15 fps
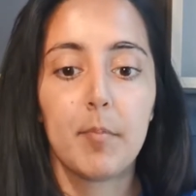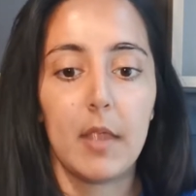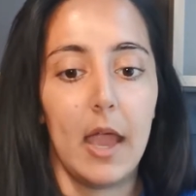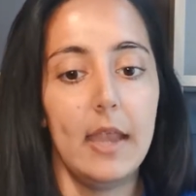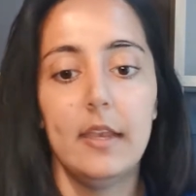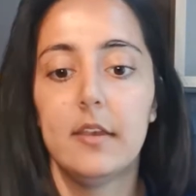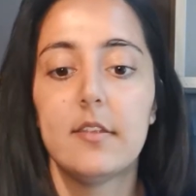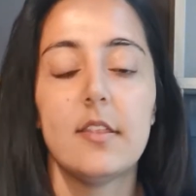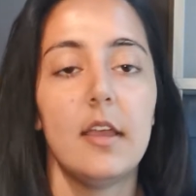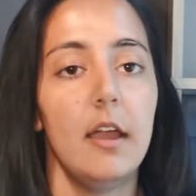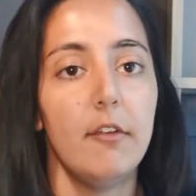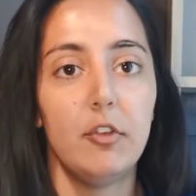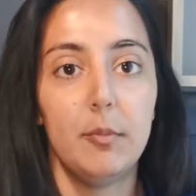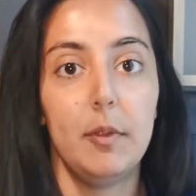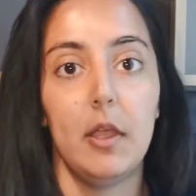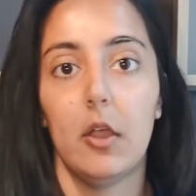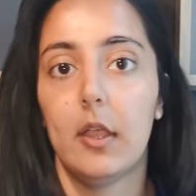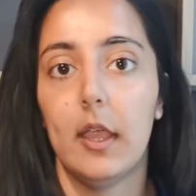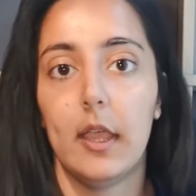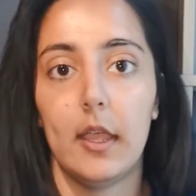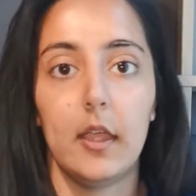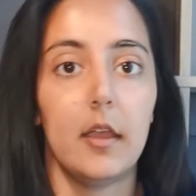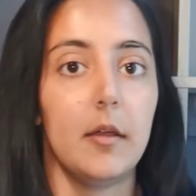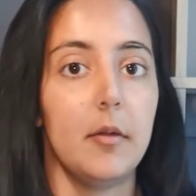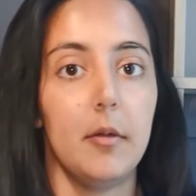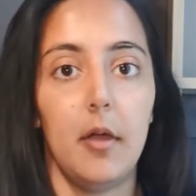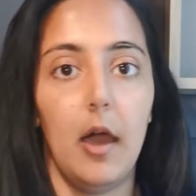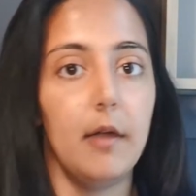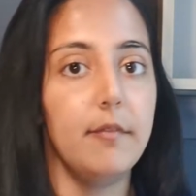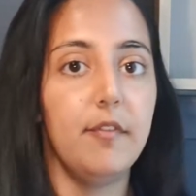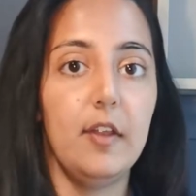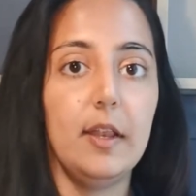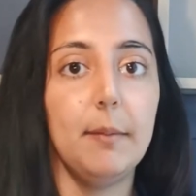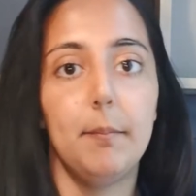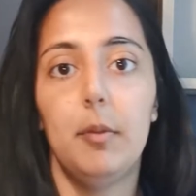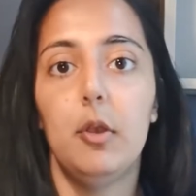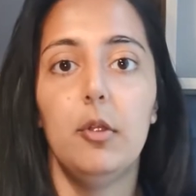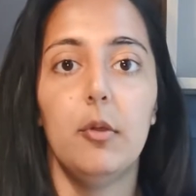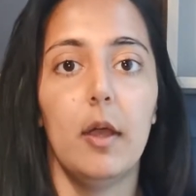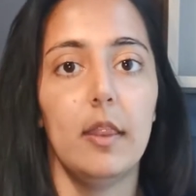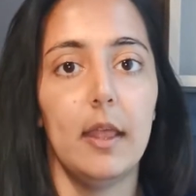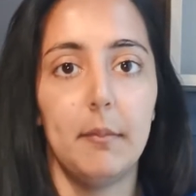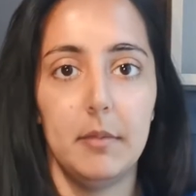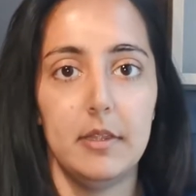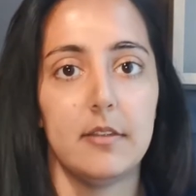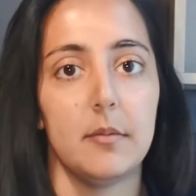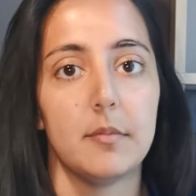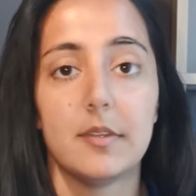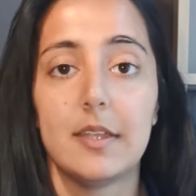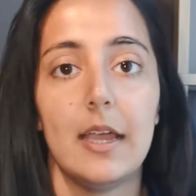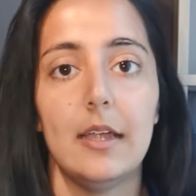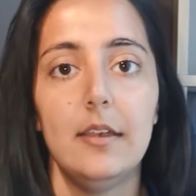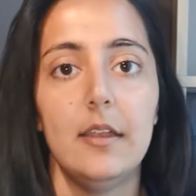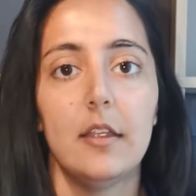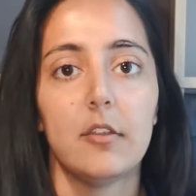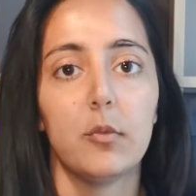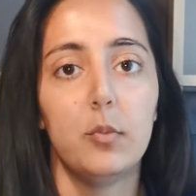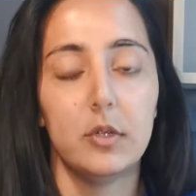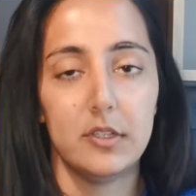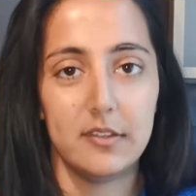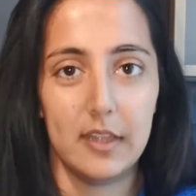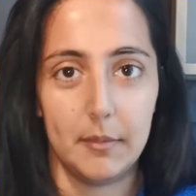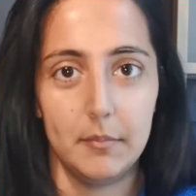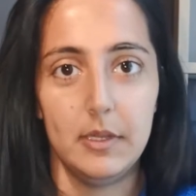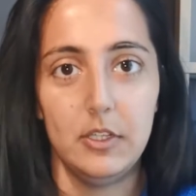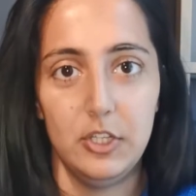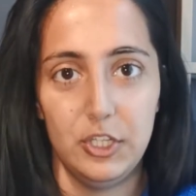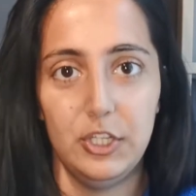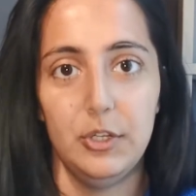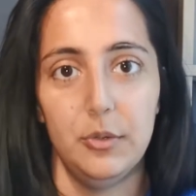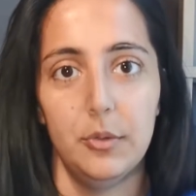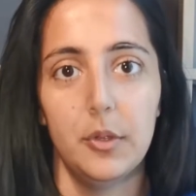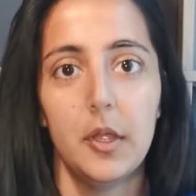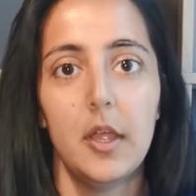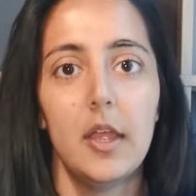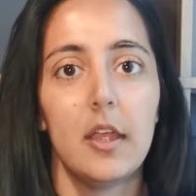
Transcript: and it doesn't have to be, okay, I'm feeling blue and that means I'm sad. Is what does that mean to you?